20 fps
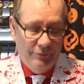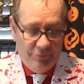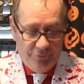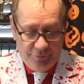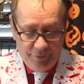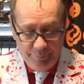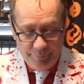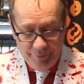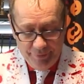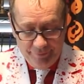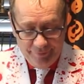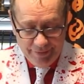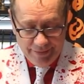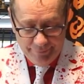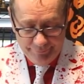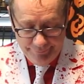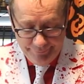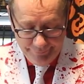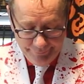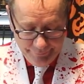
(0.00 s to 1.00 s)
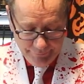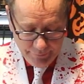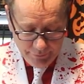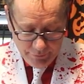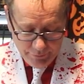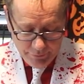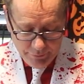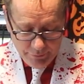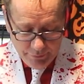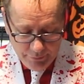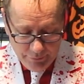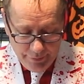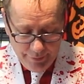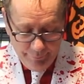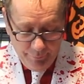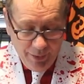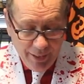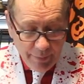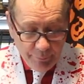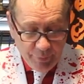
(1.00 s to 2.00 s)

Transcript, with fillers: Simple as that. In my